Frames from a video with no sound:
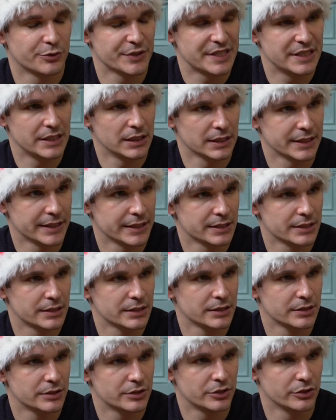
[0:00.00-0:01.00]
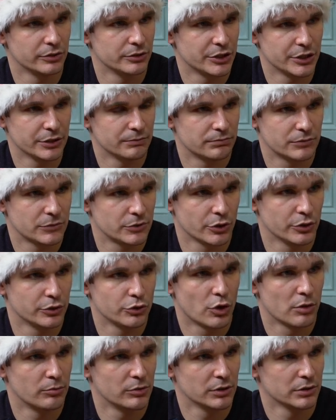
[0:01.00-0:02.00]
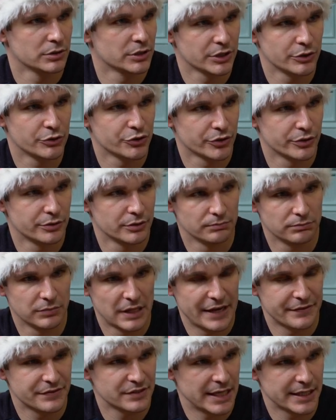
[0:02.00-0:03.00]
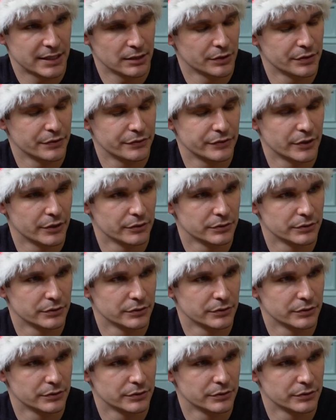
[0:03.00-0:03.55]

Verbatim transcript: resilient to to a normal user lifecycle on a